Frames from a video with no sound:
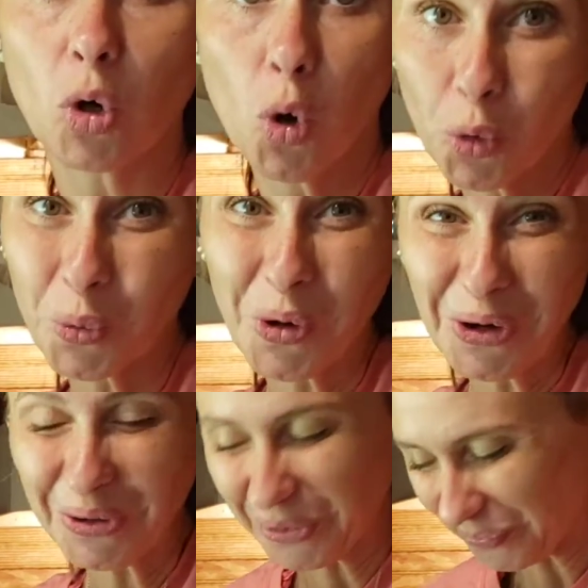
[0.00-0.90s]
cold
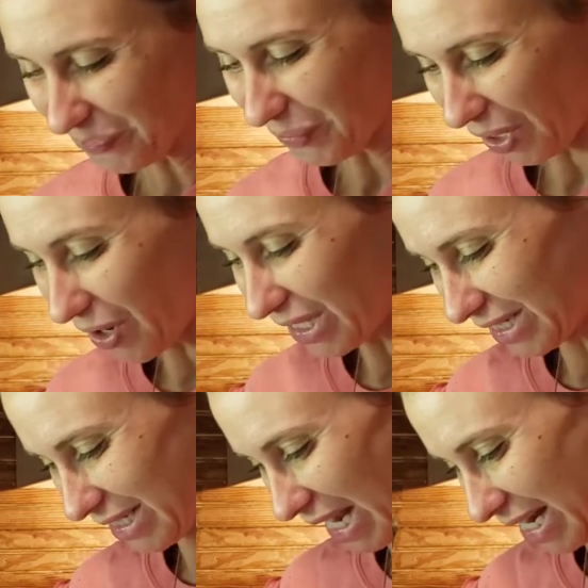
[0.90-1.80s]
water on the
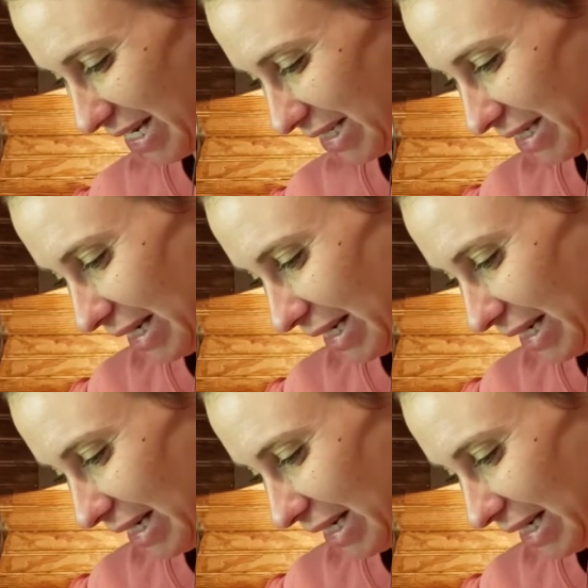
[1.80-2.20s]
sides.